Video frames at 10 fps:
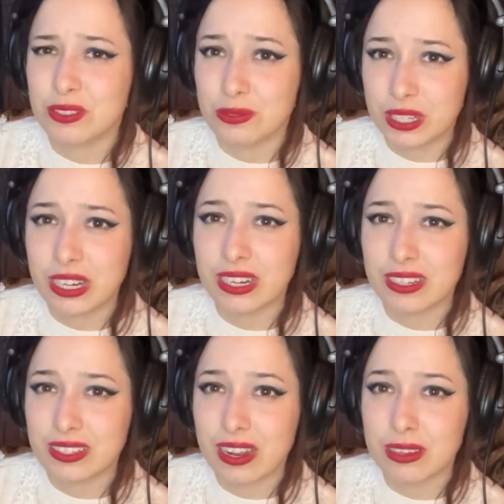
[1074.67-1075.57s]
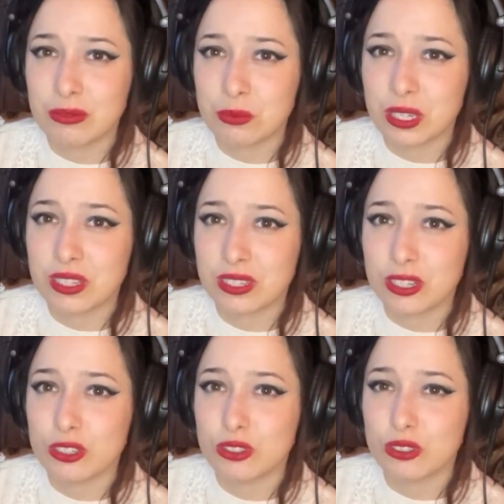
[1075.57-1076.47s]
to read at times because
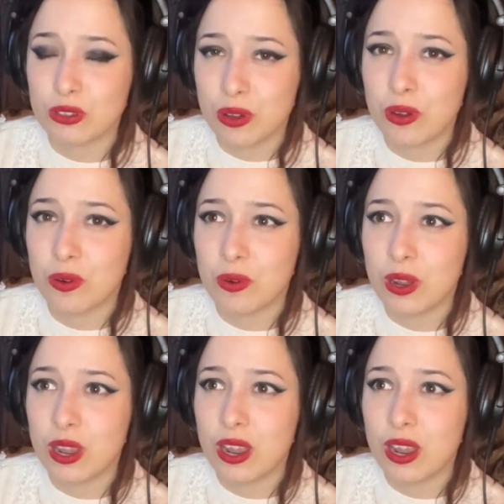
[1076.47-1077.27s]
it is so